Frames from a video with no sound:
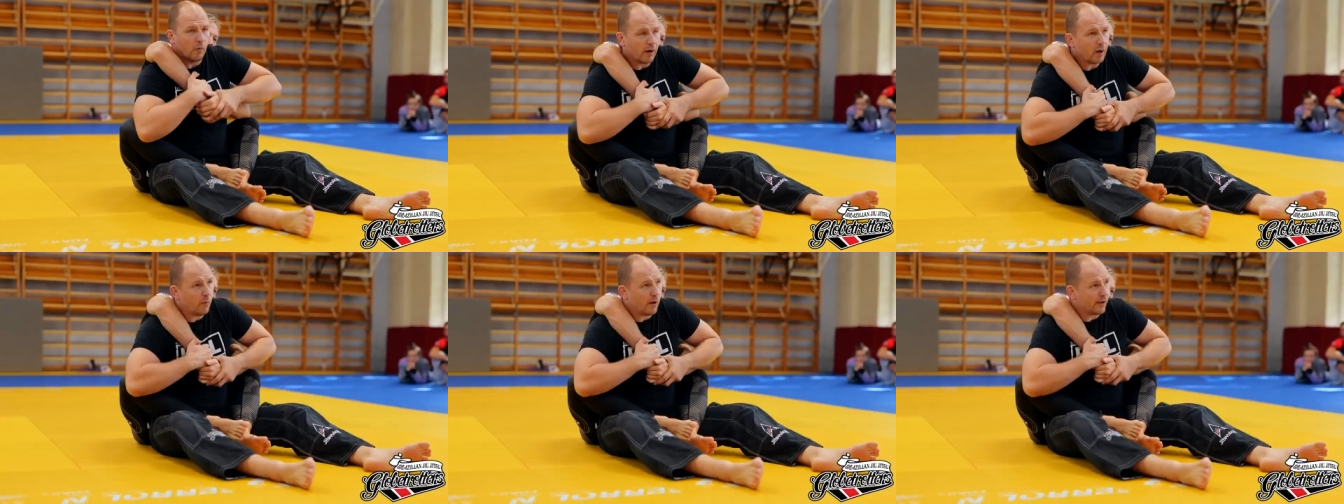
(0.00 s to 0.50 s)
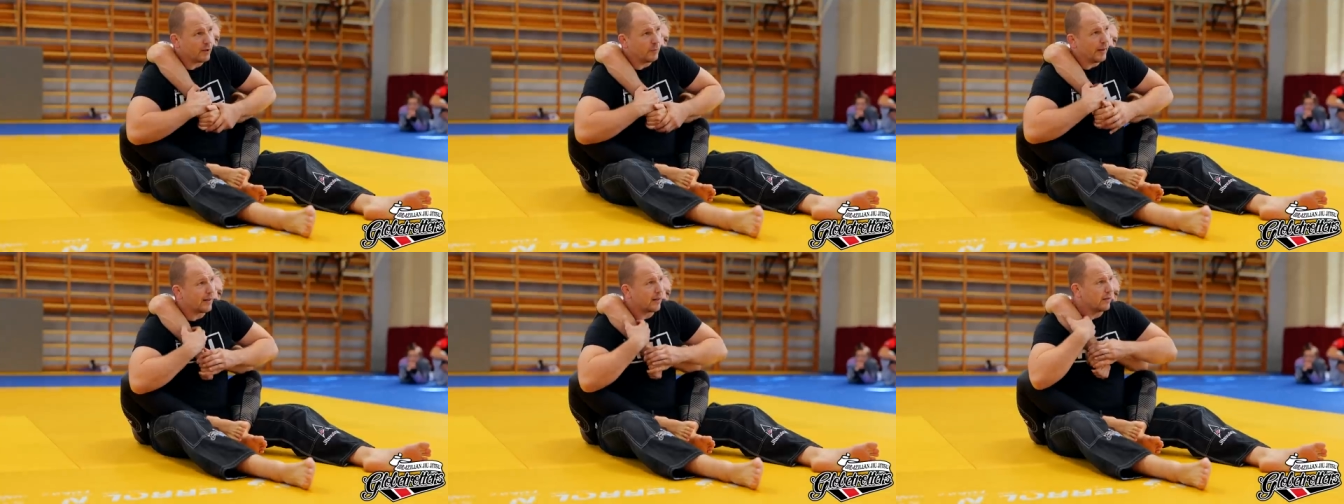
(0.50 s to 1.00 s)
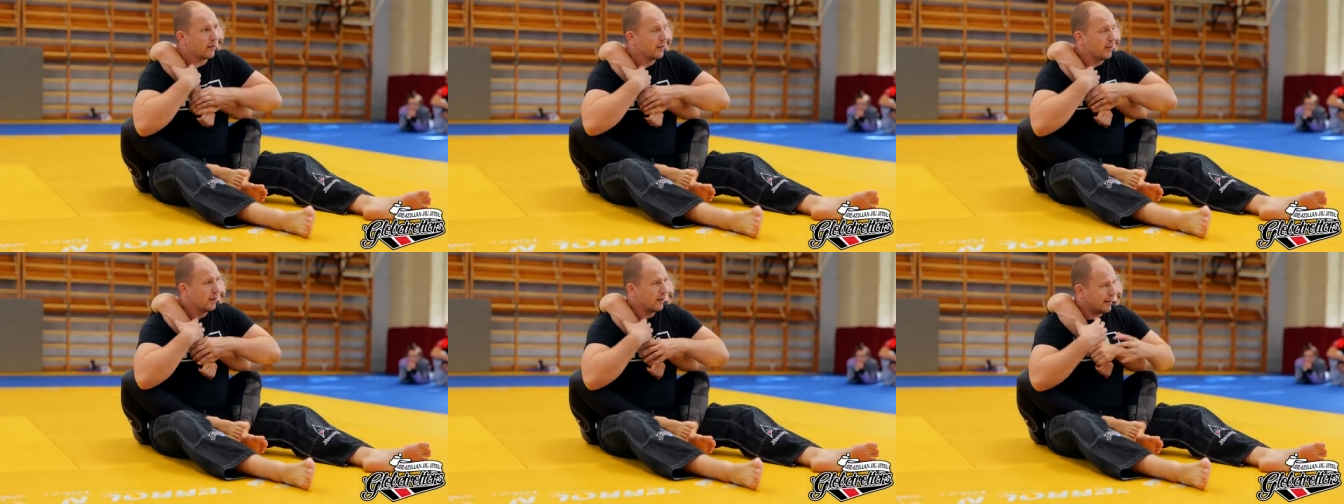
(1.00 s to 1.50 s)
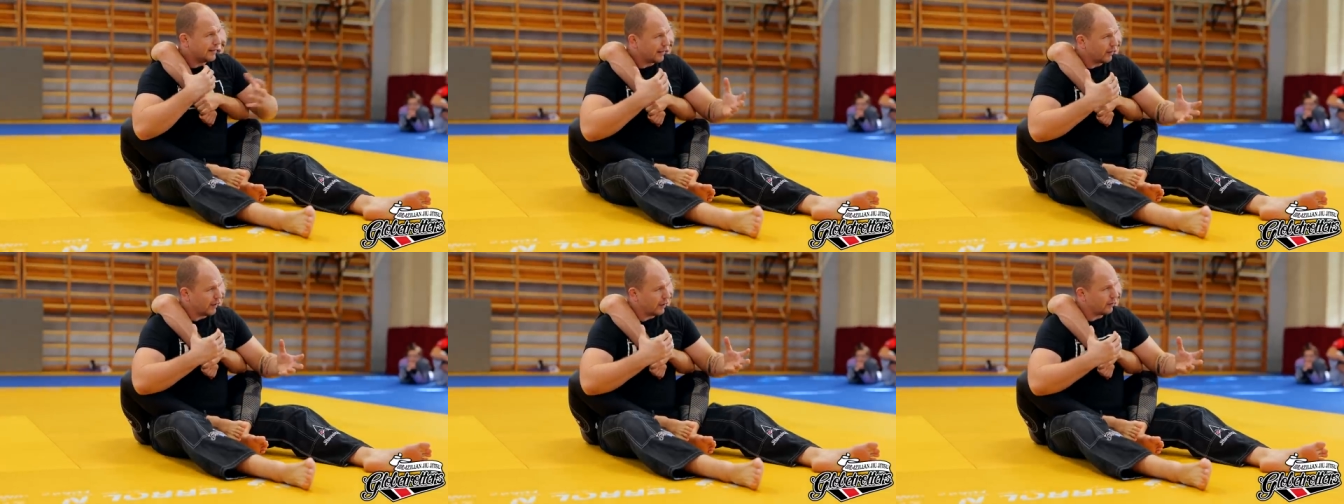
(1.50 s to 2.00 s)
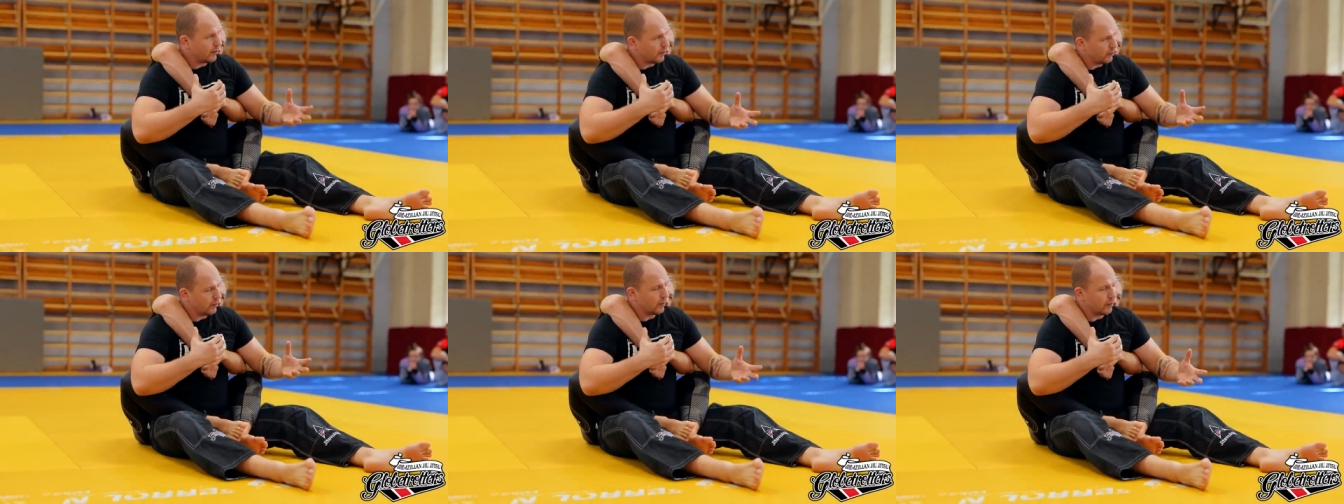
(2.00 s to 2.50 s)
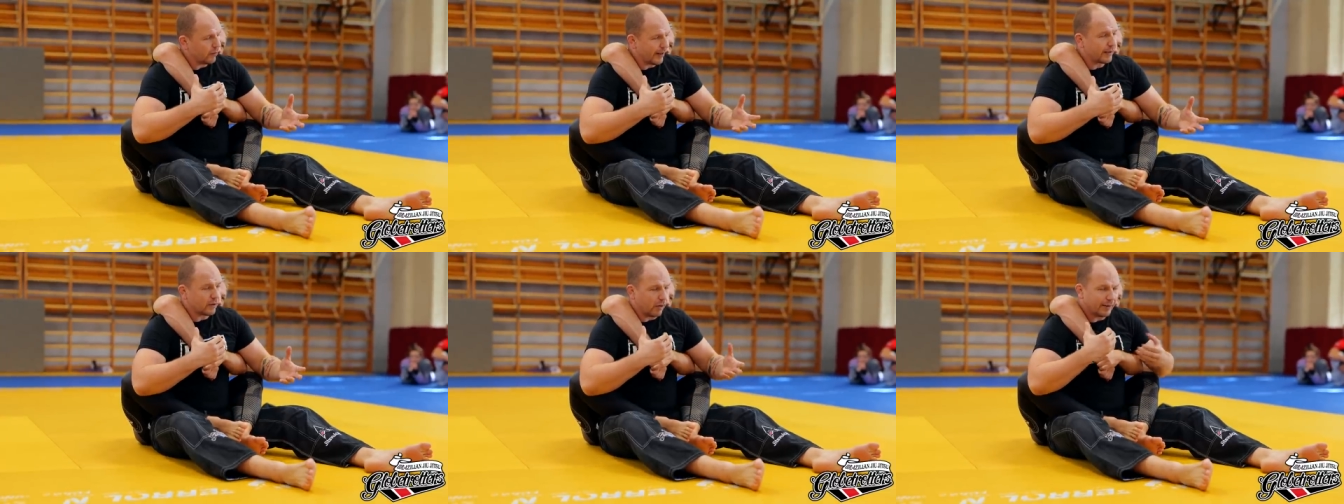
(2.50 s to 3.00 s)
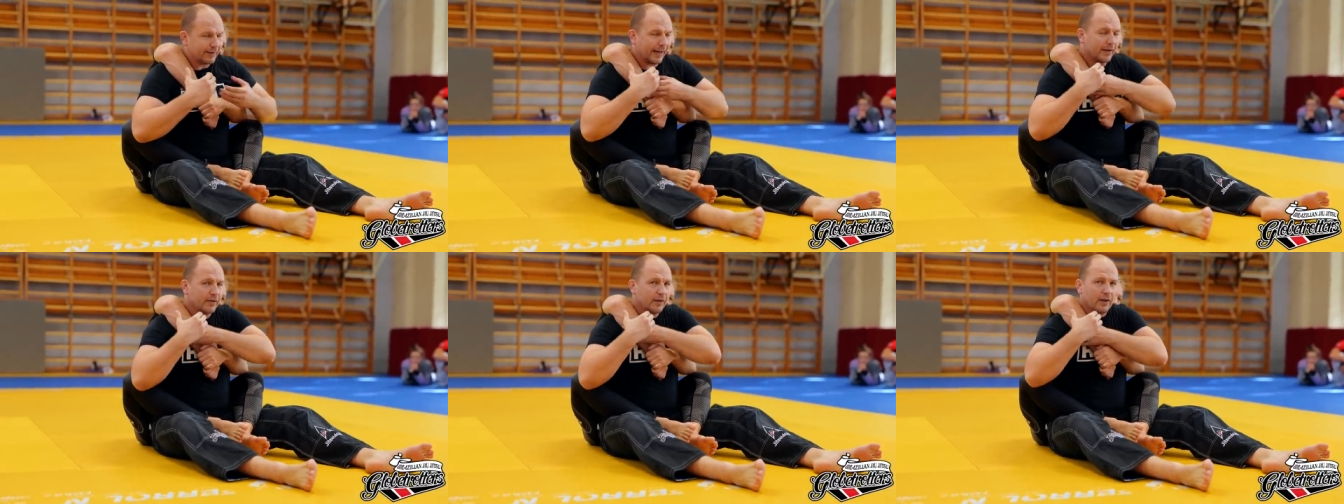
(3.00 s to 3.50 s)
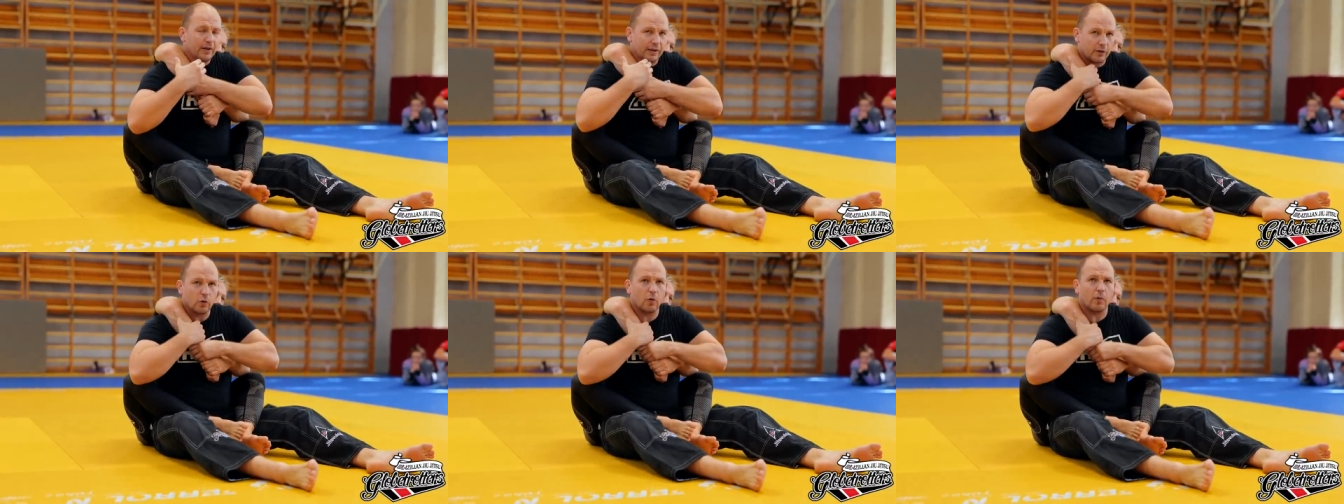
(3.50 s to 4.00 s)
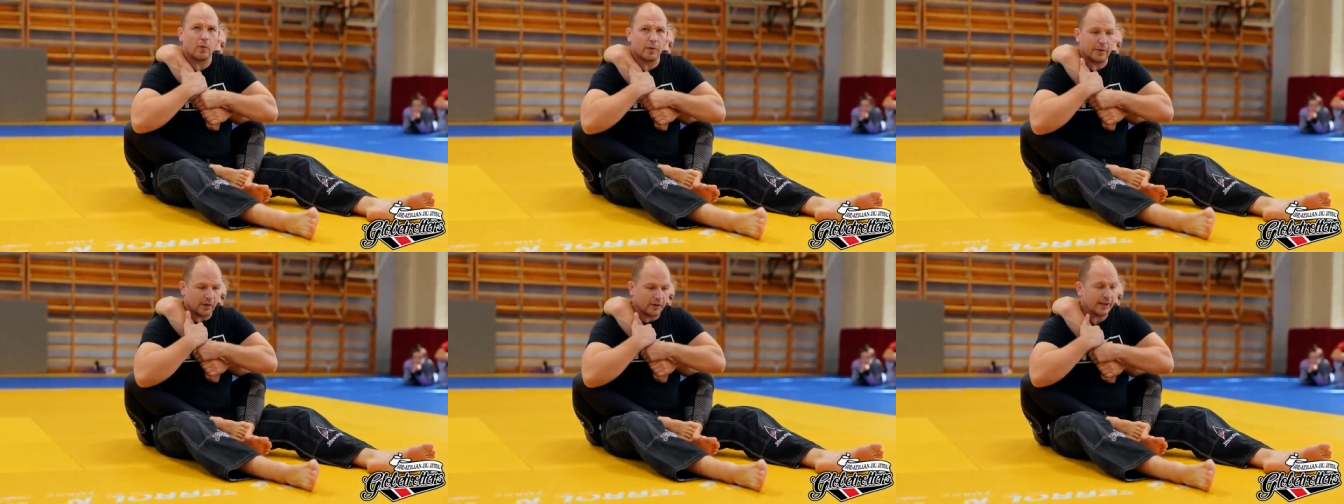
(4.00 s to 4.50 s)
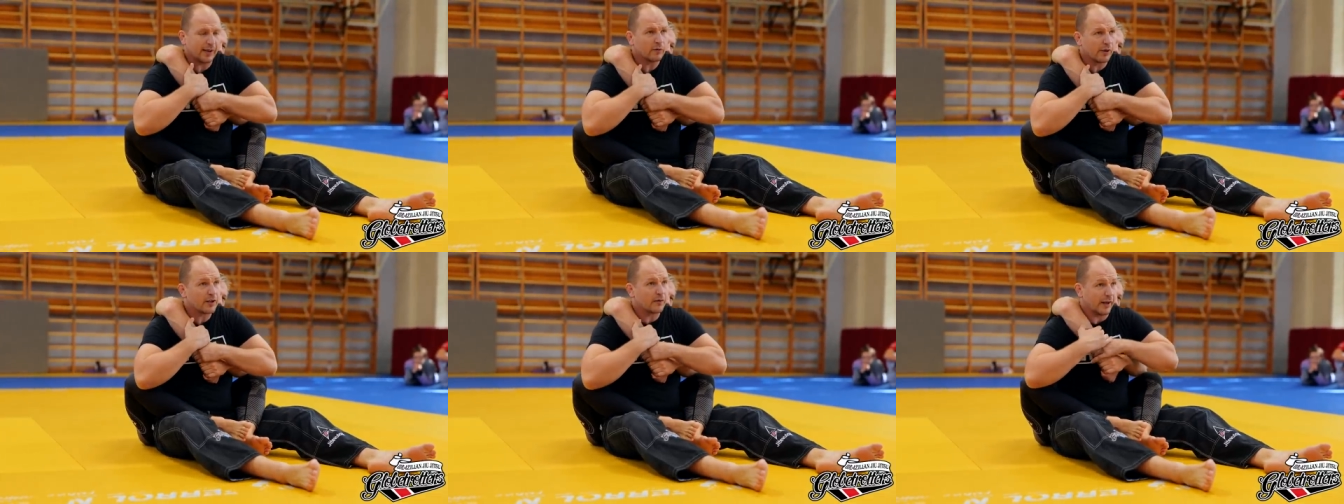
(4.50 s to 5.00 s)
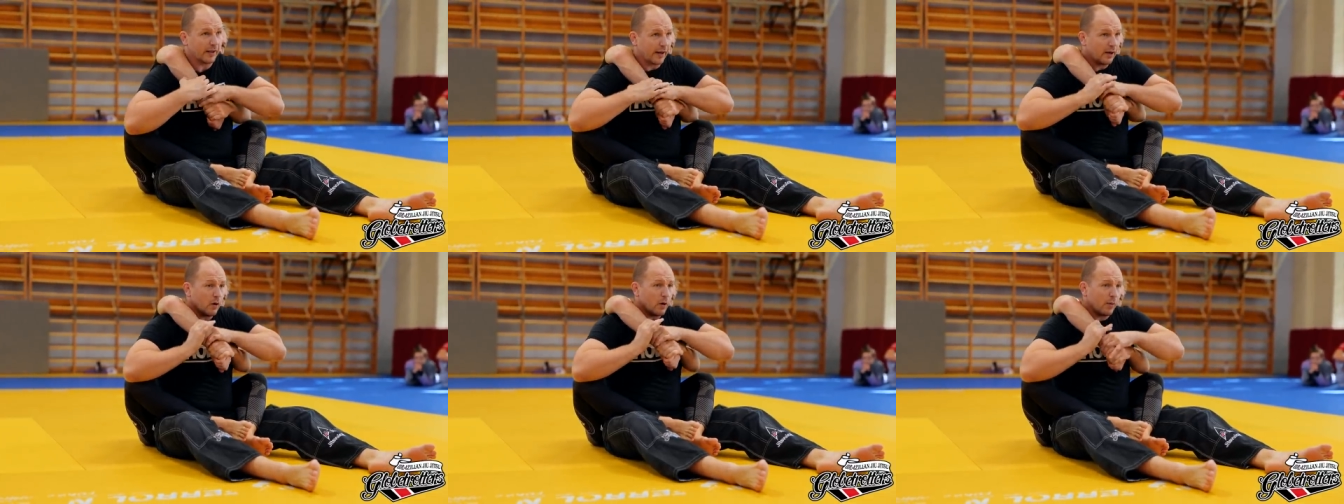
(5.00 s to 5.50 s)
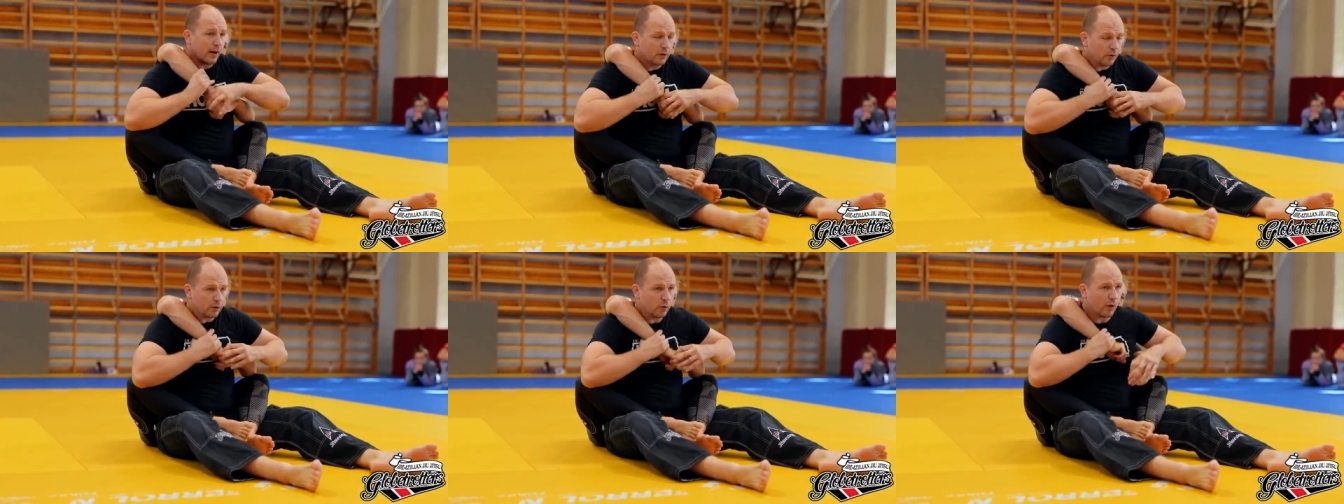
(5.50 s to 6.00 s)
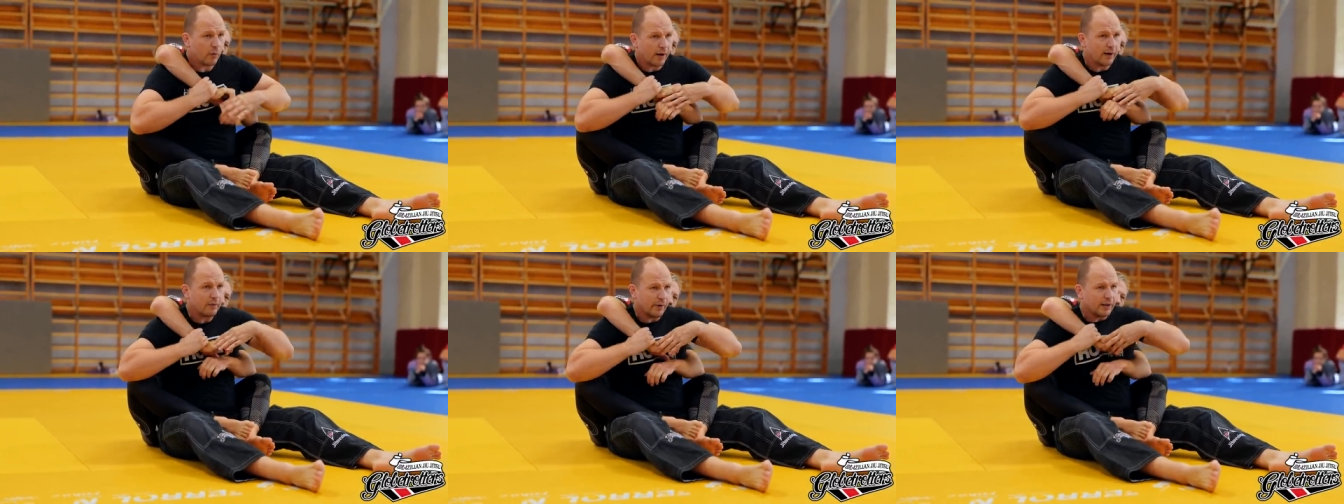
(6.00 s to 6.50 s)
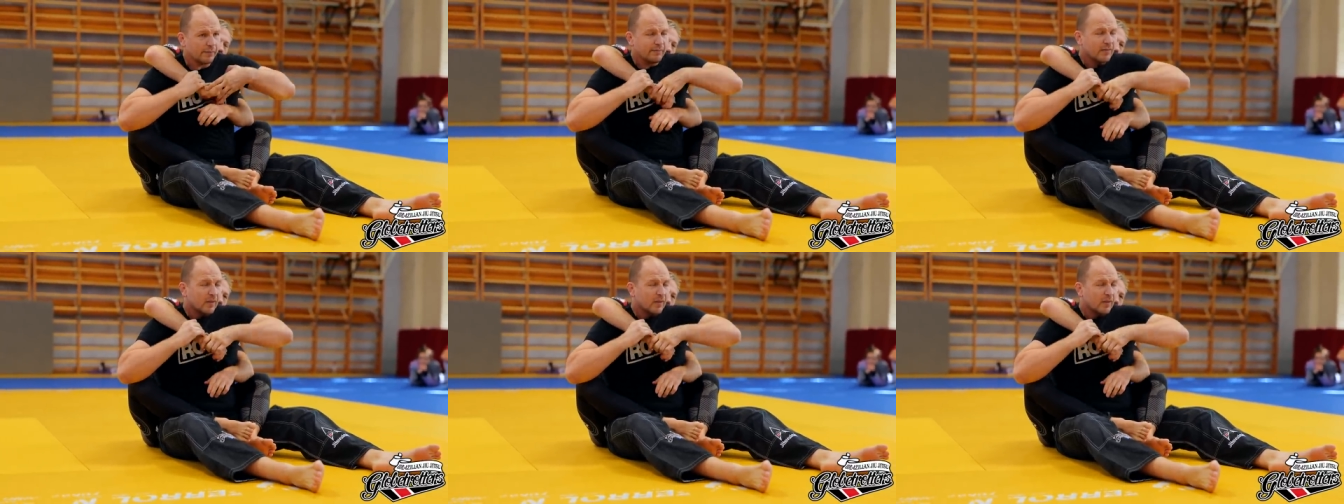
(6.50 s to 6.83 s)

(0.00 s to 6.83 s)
one-on-one is better in, in a correct context than two-on-one because they can wrist fight. I know you want to do two-on-one, wait,